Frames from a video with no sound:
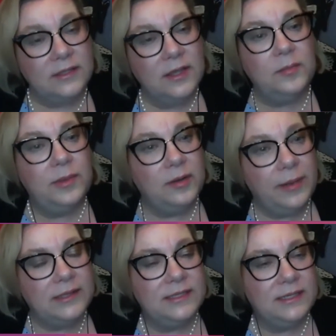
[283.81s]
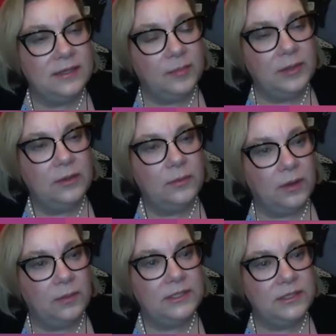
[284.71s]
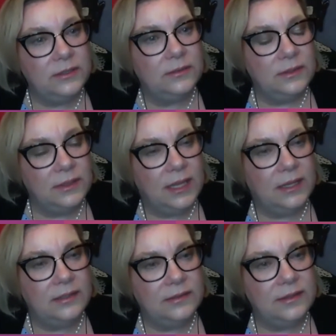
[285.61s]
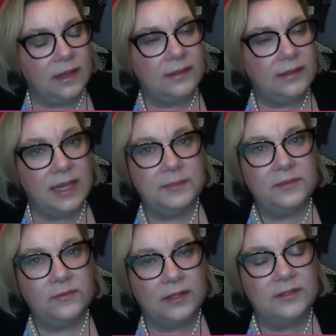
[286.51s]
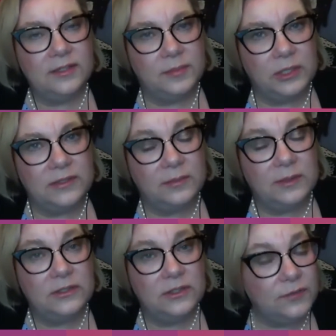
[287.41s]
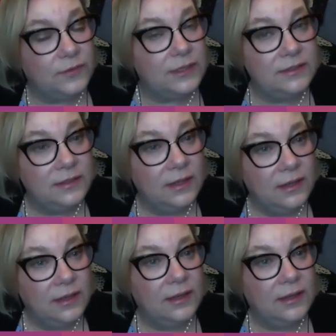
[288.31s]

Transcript: that's a little bit about CDW and what we do, and the types of customers that we service.